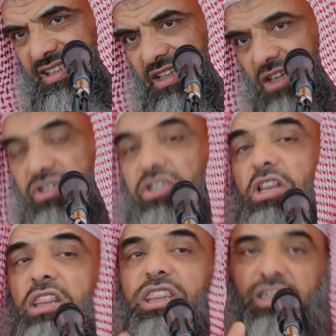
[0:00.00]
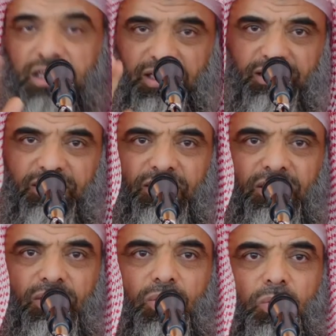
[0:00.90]
There's nothing
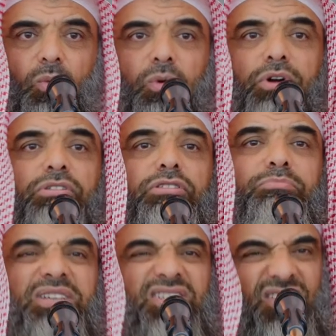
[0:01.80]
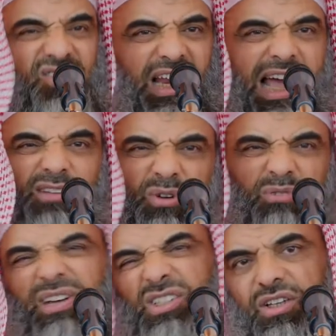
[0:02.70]
worth missing Salatul
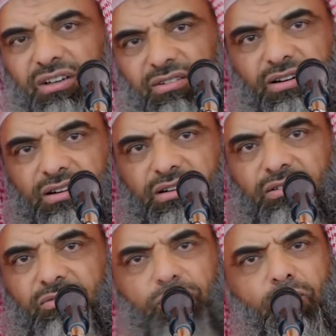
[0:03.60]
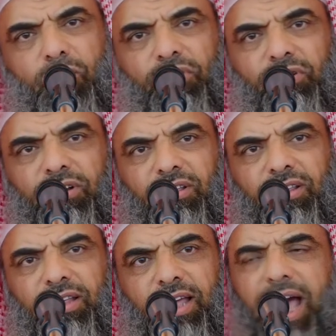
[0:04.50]
Fajr for.
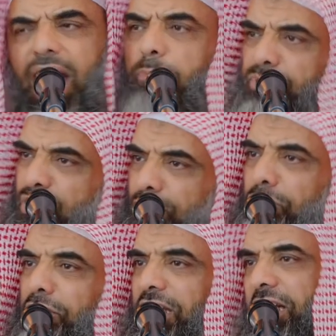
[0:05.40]
Absolutely